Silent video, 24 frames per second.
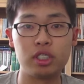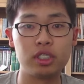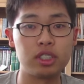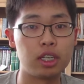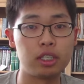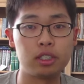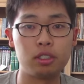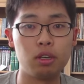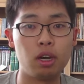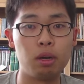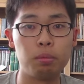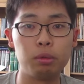
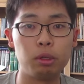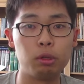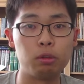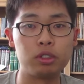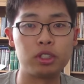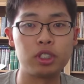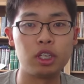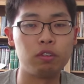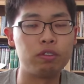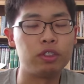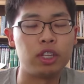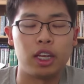decides to upload
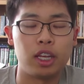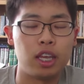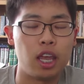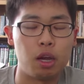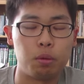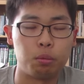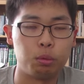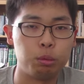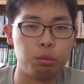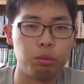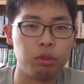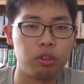itself and I
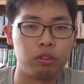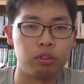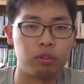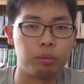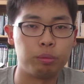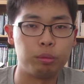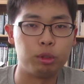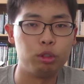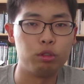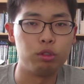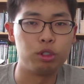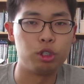can't remove it
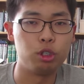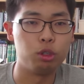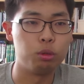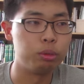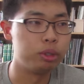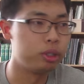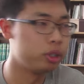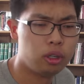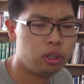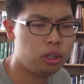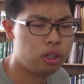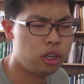from YouTube.
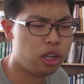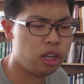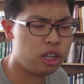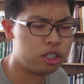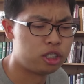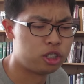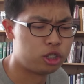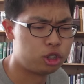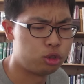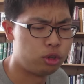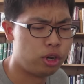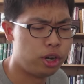
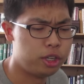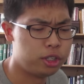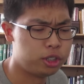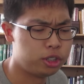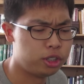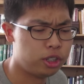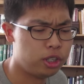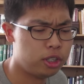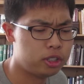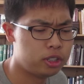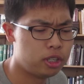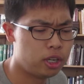strange.
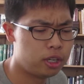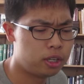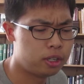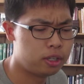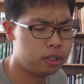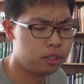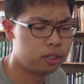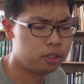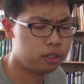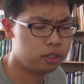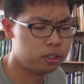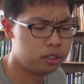It's
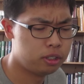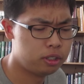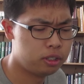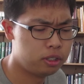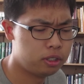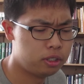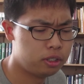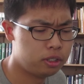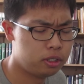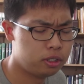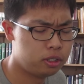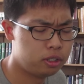like
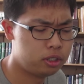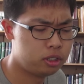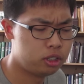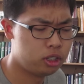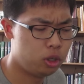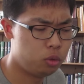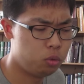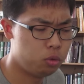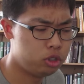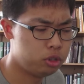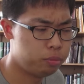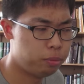
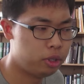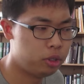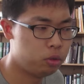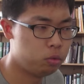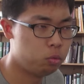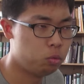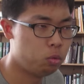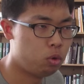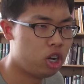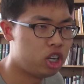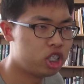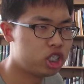someone's
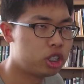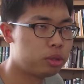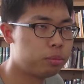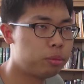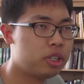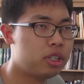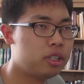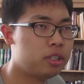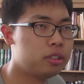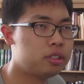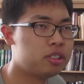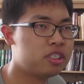been watching
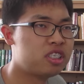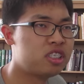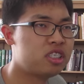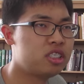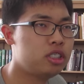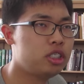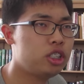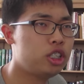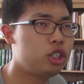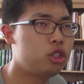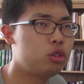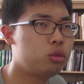me in
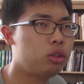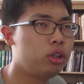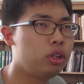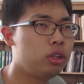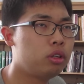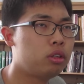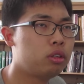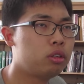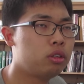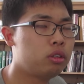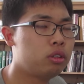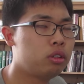secret.
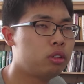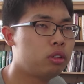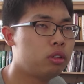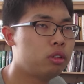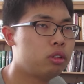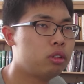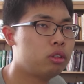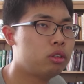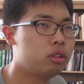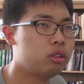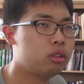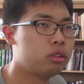
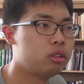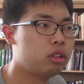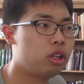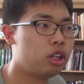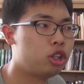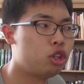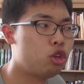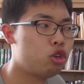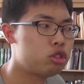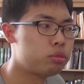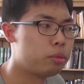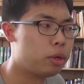
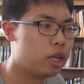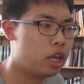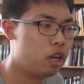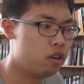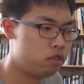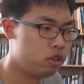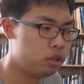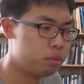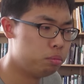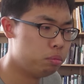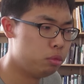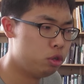Like knows my
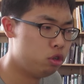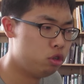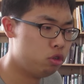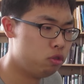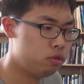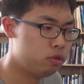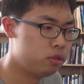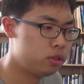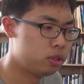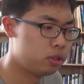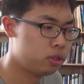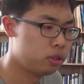every
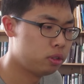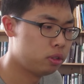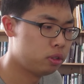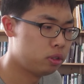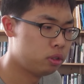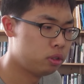moves.